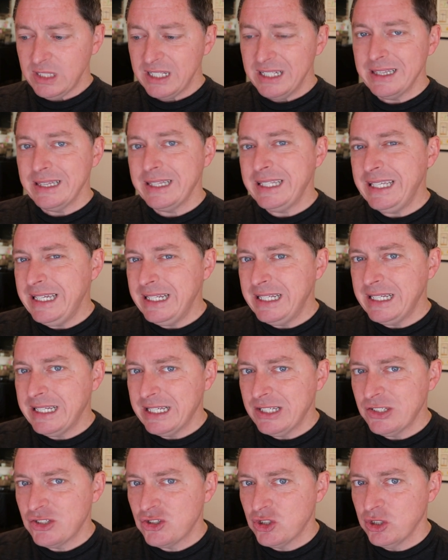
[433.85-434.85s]
leading
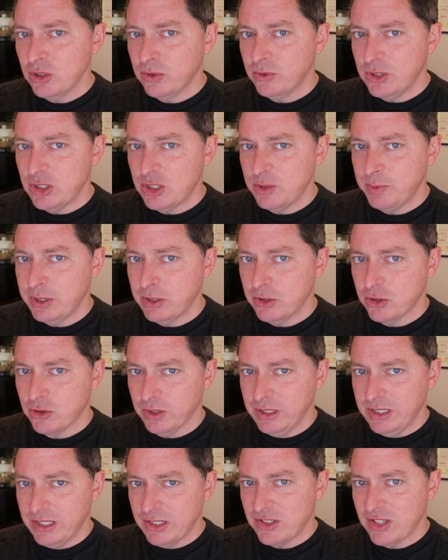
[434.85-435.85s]
his children
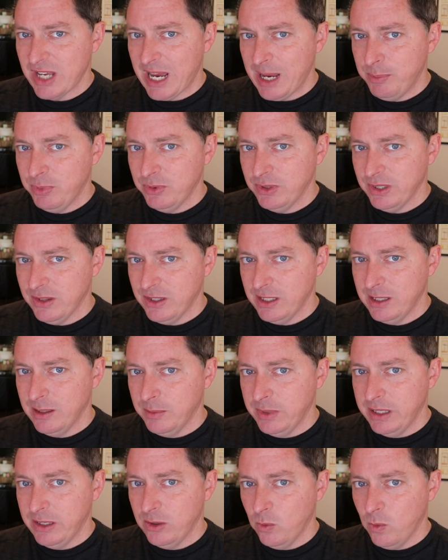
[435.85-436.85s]
spiritually, discipling
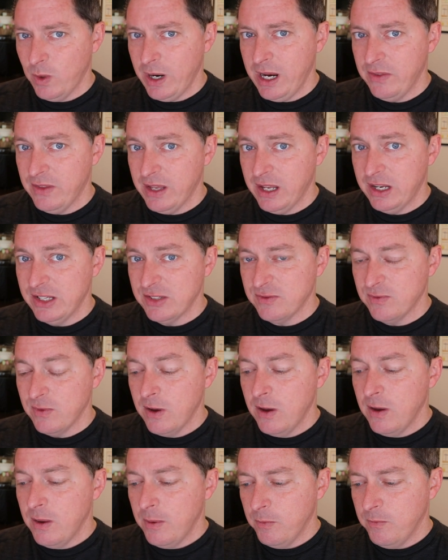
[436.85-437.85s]
them in a way that
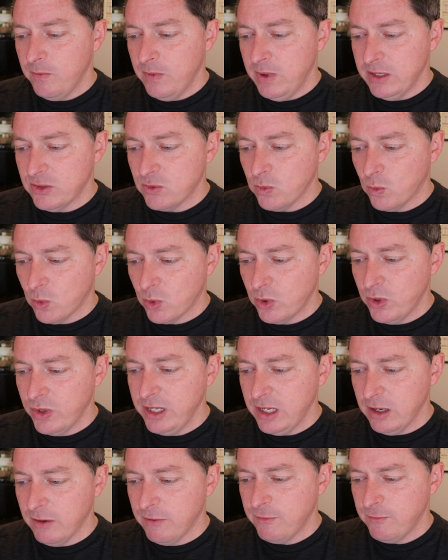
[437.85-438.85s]
is
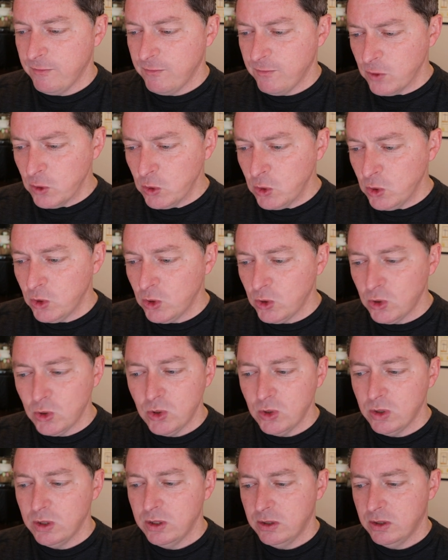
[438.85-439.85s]
worthy of
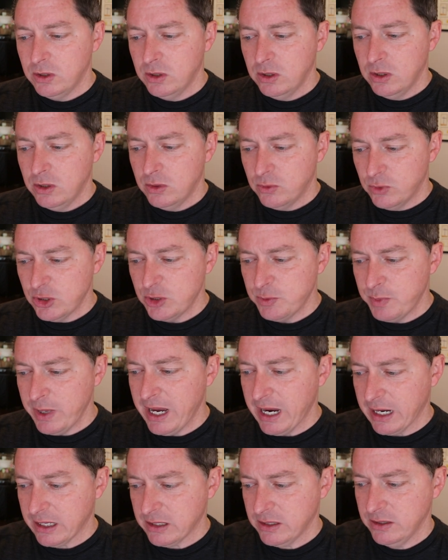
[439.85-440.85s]
full
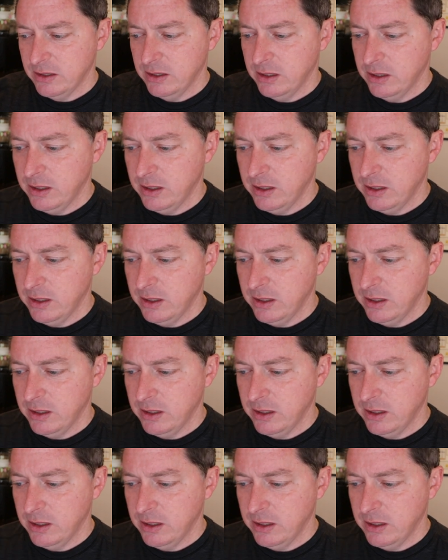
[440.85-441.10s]
respect?